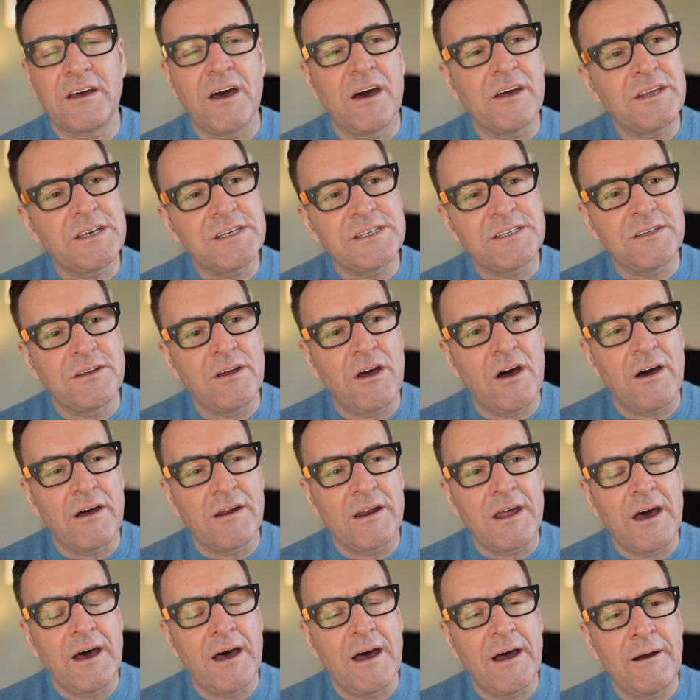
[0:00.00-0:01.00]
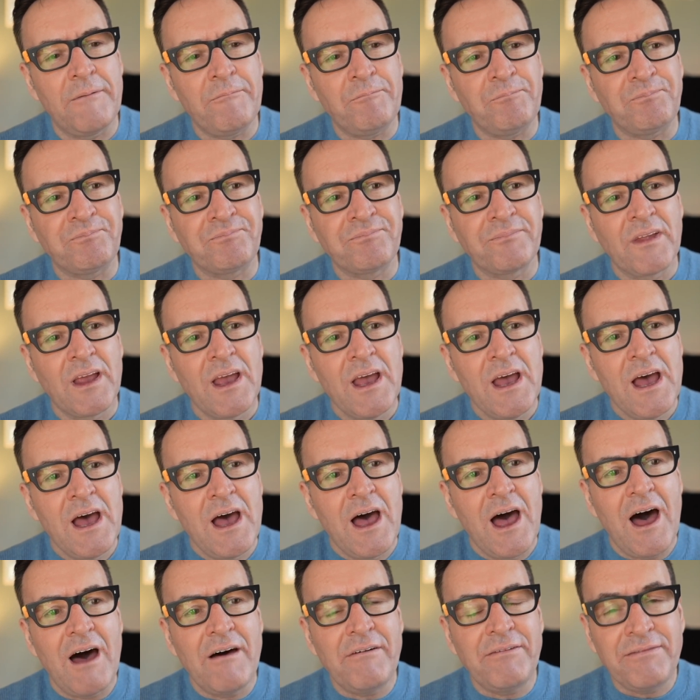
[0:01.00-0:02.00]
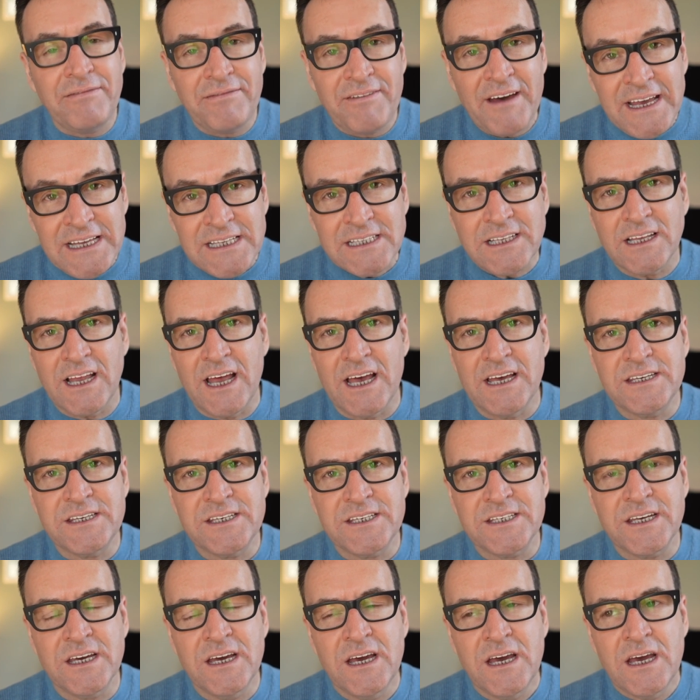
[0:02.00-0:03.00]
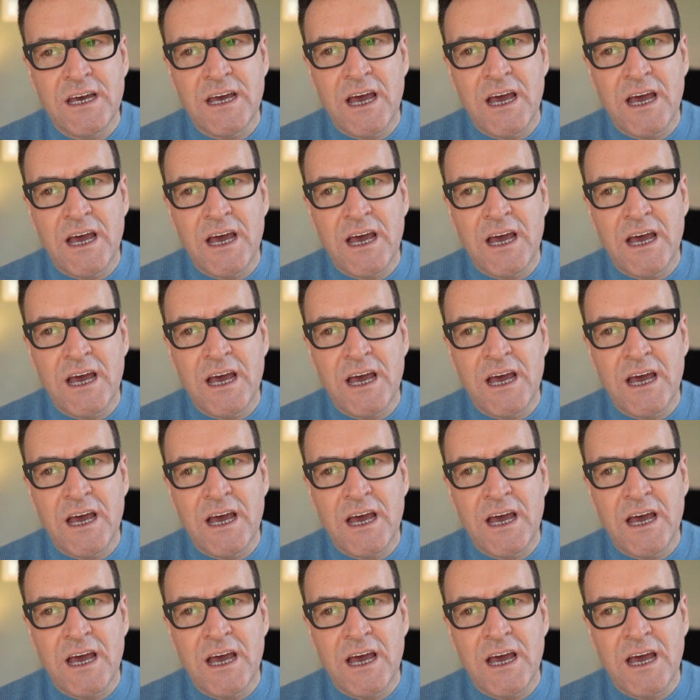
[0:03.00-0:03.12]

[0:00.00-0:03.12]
God is not a fatalist.